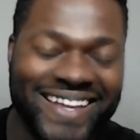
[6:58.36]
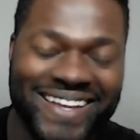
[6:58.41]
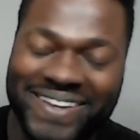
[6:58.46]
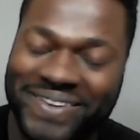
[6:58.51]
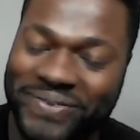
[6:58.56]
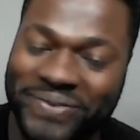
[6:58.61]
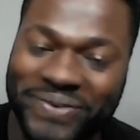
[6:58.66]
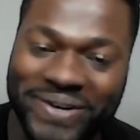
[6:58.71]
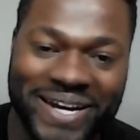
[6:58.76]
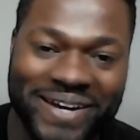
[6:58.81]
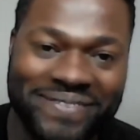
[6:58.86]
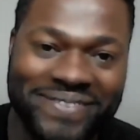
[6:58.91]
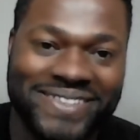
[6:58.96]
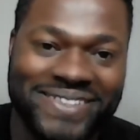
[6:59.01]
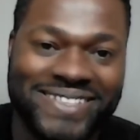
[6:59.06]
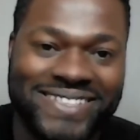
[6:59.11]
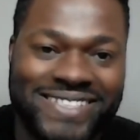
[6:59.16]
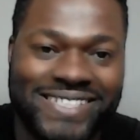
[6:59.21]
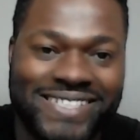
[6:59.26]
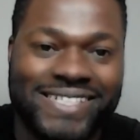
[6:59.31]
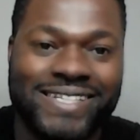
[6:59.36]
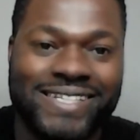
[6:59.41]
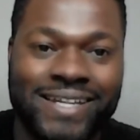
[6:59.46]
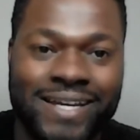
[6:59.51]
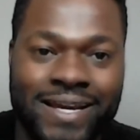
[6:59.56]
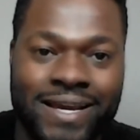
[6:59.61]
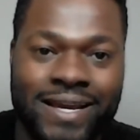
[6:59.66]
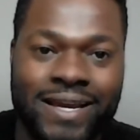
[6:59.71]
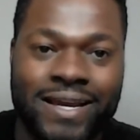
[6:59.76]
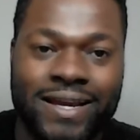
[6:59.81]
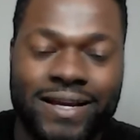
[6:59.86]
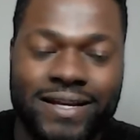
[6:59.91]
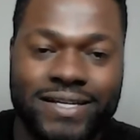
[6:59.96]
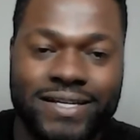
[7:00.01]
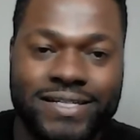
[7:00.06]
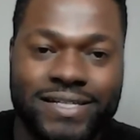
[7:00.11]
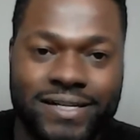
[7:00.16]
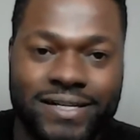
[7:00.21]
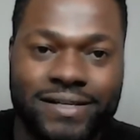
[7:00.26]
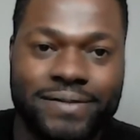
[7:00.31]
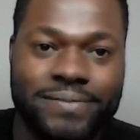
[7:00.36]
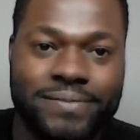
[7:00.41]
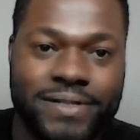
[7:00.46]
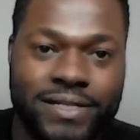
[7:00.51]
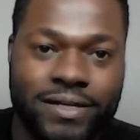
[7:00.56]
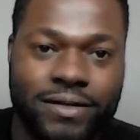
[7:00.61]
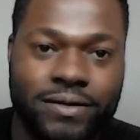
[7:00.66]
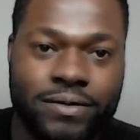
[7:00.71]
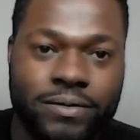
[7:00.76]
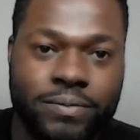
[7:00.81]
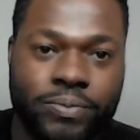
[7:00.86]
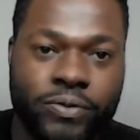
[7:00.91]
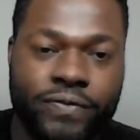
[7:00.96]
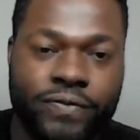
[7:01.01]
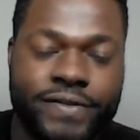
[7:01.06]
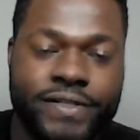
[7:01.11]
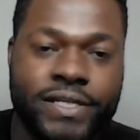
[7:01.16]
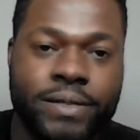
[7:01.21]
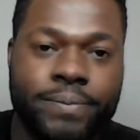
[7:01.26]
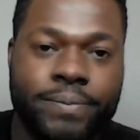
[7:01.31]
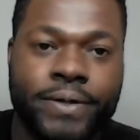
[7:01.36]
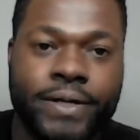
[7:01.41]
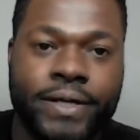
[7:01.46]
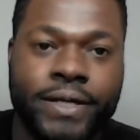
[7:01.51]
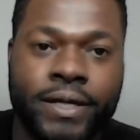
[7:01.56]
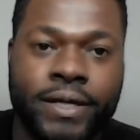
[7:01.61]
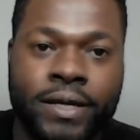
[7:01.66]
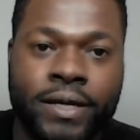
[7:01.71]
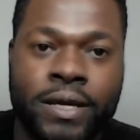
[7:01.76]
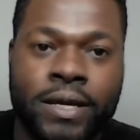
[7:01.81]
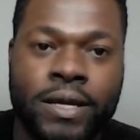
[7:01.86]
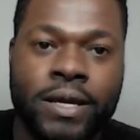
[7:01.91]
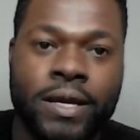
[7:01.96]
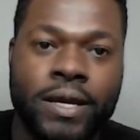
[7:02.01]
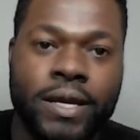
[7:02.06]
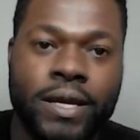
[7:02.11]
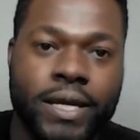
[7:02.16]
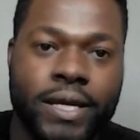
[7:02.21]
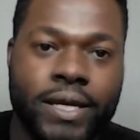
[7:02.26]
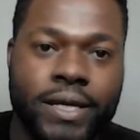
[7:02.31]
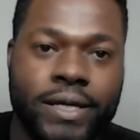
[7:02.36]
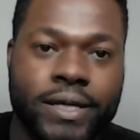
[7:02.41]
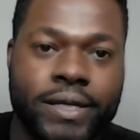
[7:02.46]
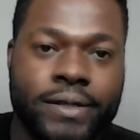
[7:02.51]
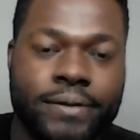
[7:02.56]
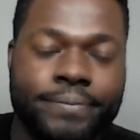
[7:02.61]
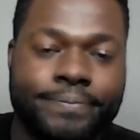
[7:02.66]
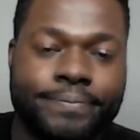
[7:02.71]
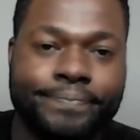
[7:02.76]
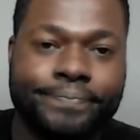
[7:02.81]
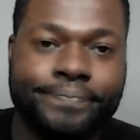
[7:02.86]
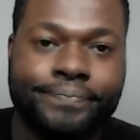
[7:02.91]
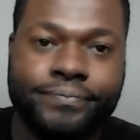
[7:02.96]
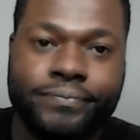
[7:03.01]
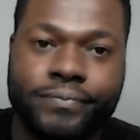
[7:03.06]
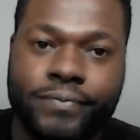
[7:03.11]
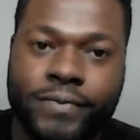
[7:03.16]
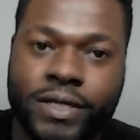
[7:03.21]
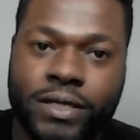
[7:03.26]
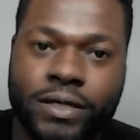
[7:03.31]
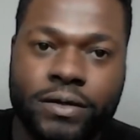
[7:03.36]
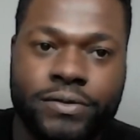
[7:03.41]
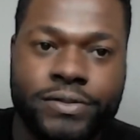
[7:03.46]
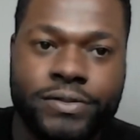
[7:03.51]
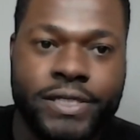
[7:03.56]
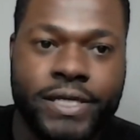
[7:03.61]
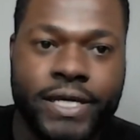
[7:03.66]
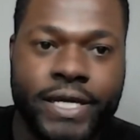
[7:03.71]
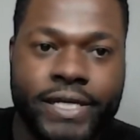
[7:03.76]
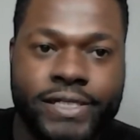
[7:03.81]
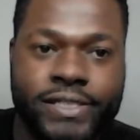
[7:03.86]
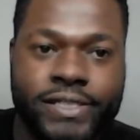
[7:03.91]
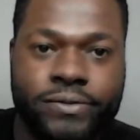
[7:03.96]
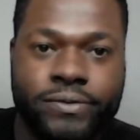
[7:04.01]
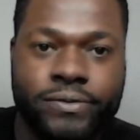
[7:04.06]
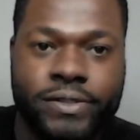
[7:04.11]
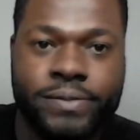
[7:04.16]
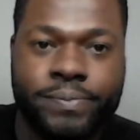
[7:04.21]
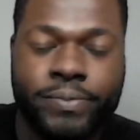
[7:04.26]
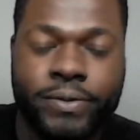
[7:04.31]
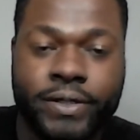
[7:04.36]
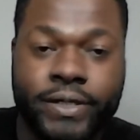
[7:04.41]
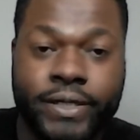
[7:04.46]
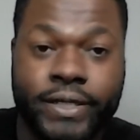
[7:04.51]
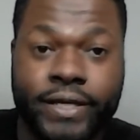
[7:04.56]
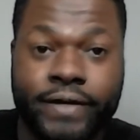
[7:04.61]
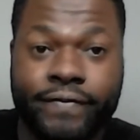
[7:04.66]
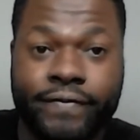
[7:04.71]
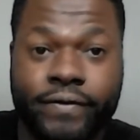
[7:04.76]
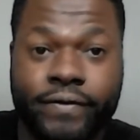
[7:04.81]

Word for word: or whatever. She, uh, you know, the proof is in the pudding. And, you know, she has students booking left